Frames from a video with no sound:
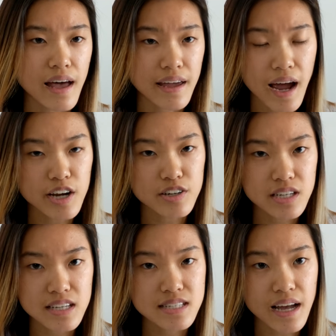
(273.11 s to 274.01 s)
at
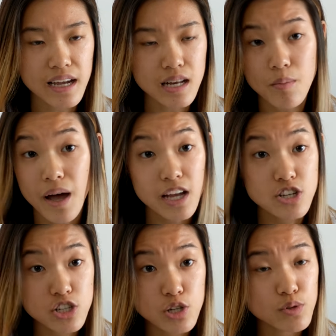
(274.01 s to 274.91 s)
hierarchies, I can
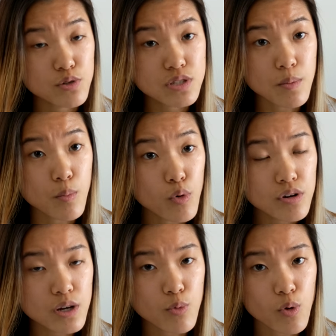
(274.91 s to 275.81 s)
imagine you would use it
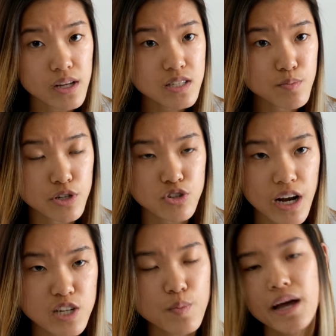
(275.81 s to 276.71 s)
more than once per
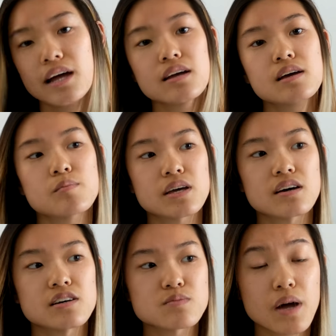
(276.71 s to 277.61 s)
trash pack,
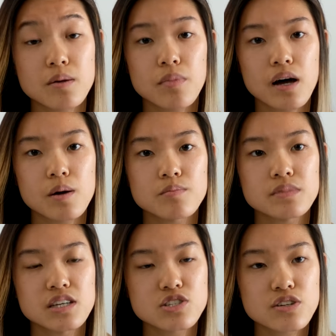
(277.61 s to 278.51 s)
because Mind Bomb
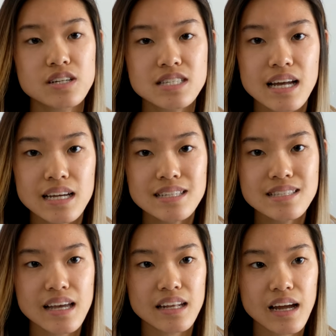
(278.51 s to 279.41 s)
is thirty seconds
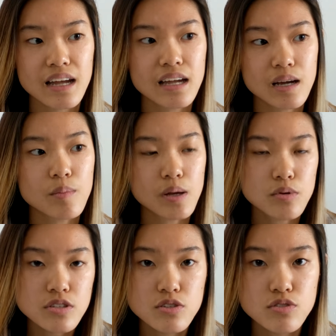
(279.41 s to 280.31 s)
and I am
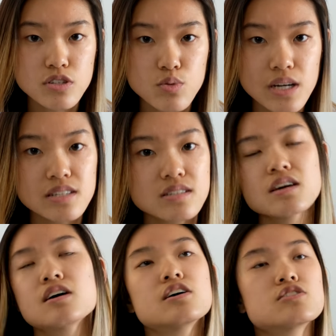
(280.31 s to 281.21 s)
able to use it twice.
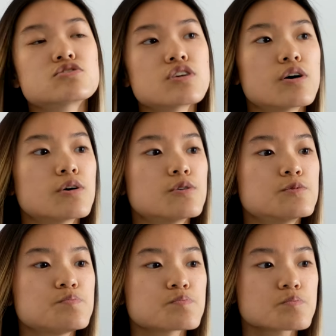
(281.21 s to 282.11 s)

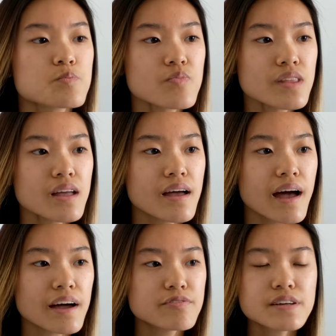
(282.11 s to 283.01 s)
So
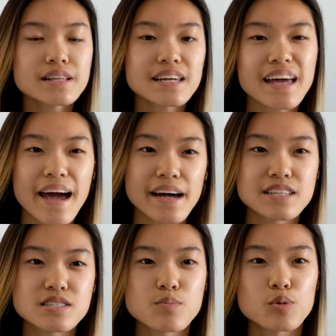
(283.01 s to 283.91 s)
I feel like it
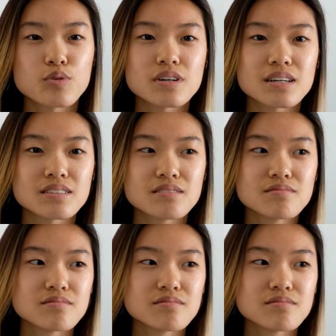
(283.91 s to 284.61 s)
adds more